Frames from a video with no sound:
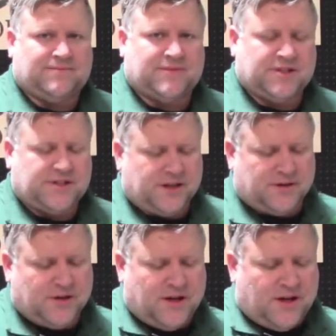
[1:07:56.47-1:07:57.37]
So
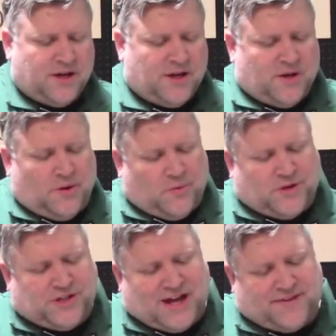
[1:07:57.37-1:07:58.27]
what
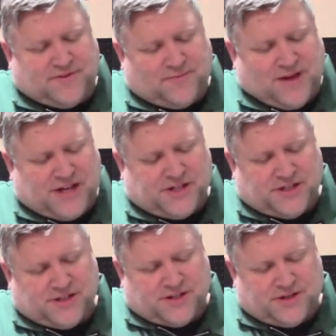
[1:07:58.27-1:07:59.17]
you have to imagine
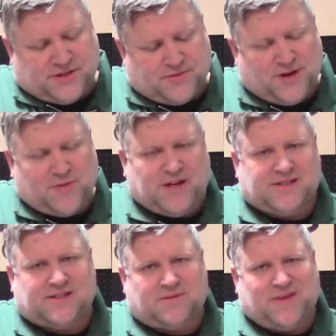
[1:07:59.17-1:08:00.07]
is there's 3
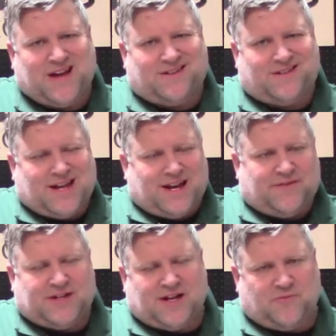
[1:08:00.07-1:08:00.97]
pieces of metal that every
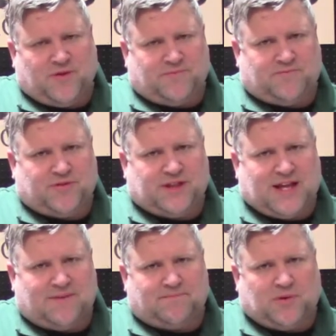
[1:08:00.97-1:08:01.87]
time we put
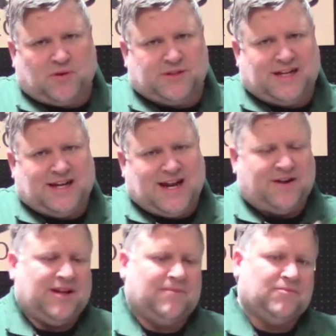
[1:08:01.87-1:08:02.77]
that bolt in and out,
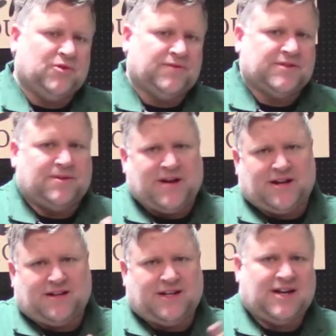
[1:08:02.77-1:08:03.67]
it moves the metal
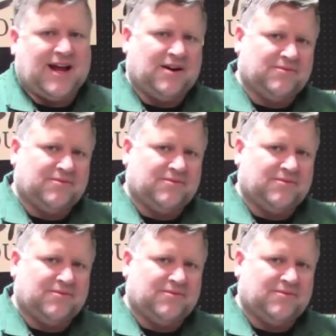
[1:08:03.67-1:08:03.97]
in and out.